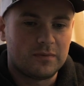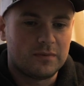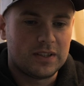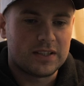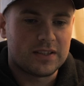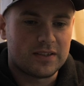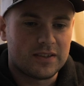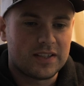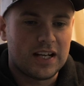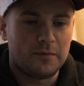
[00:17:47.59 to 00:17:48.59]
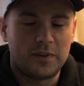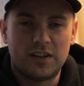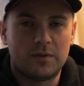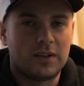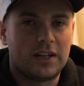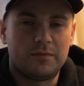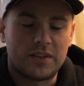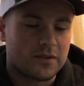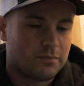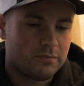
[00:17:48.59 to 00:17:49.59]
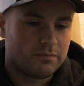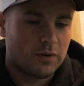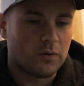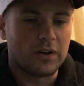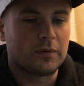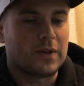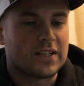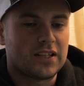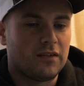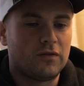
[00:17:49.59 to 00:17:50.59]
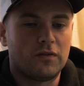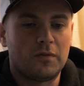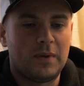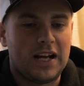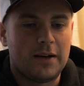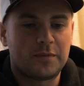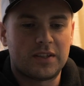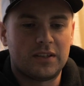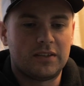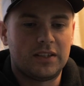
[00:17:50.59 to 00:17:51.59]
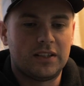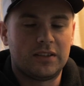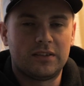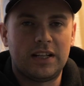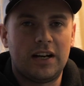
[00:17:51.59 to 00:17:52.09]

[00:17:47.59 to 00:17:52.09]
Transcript: This is the time of year where I'm just pouring myself over maps and, you know,